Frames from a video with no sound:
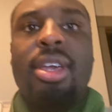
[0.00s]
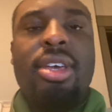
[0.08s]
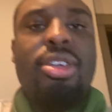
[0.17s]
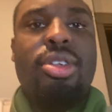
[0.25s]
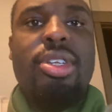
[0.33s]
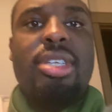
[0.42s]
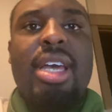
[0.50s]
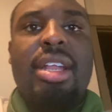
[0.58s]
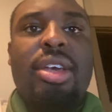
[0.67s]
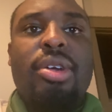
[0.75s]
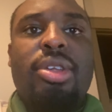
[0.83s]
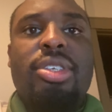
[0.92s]
You just kind of
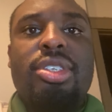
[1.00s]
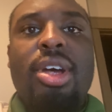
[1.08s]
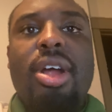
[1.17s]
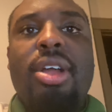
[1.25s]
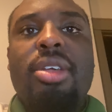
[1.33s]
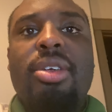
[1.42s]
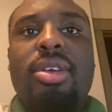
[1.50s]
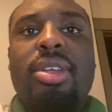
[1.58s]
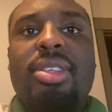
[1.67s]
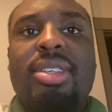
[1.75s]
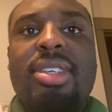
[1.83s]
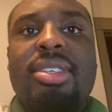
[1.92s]
go to start, you go to
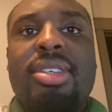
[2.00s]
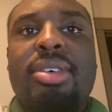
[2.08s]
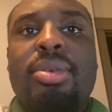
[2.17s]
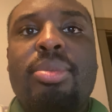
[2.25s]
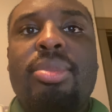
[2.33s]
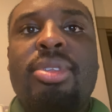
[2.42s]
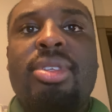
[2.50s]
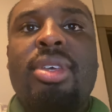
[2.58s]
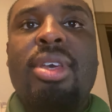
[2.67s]
systems,